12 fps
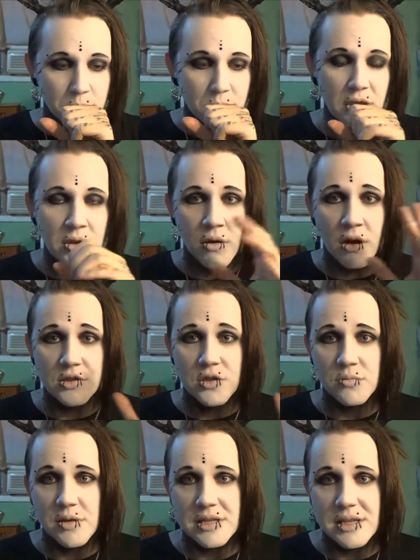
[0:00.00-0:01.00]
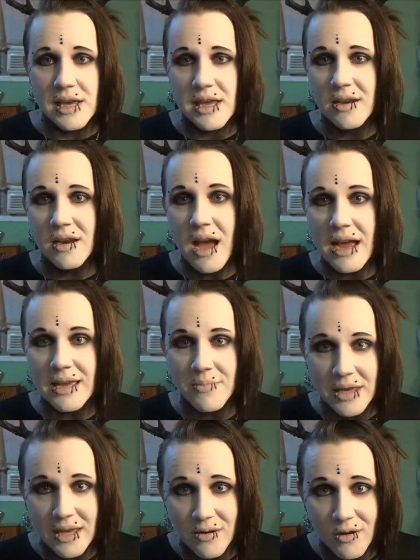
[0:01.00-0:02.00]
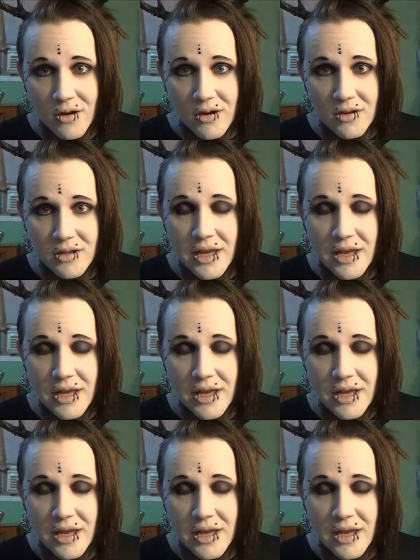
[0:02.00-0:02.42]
you also risk it not coming at all,